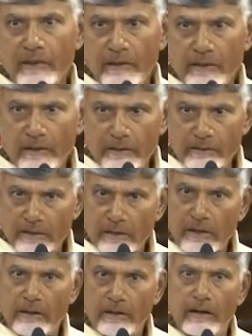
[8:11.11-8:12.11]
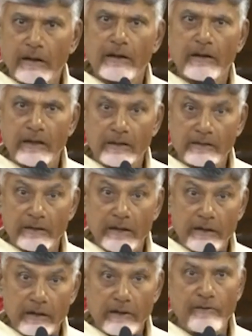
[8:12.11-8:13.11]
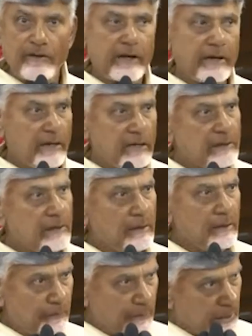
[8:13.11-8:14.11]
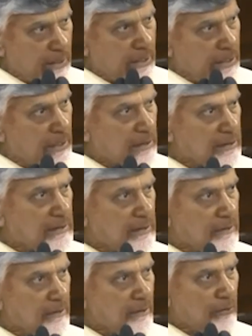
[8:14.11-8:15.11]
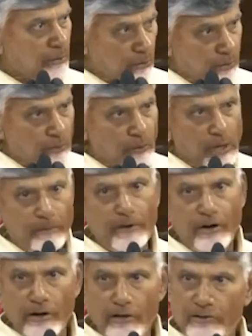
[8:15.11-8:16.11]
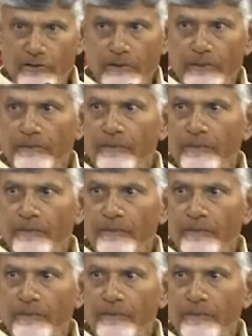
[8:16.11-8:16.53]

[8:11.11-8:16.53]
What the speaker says: It has created excellent advantage for Indians to move abroad also.